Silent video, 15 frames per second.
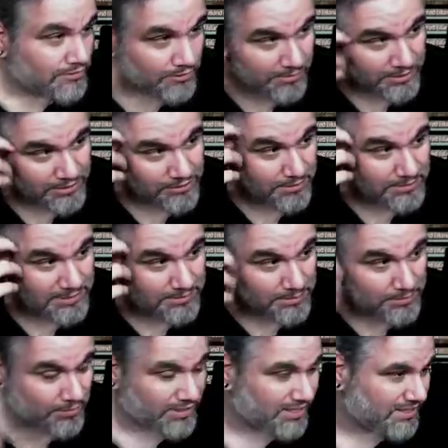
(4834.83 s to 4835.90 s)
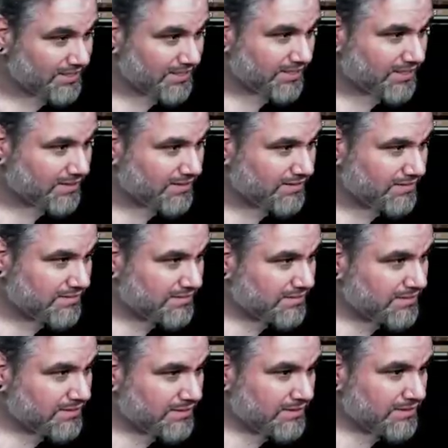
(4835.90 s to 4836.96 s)
Tormod's Crypt seems pretty good here.
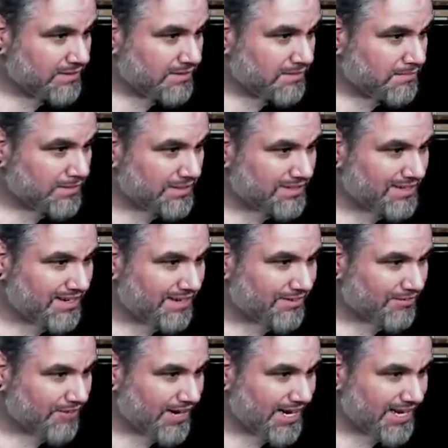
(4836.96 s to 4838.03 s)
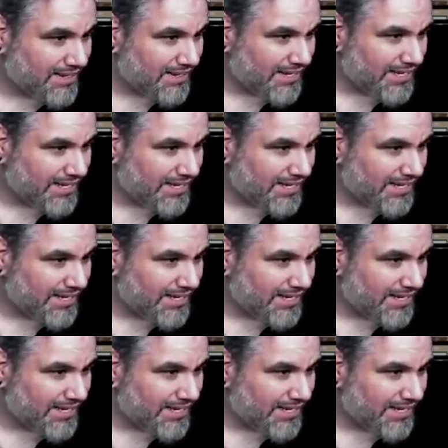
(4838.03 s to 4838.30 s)
But it's not great.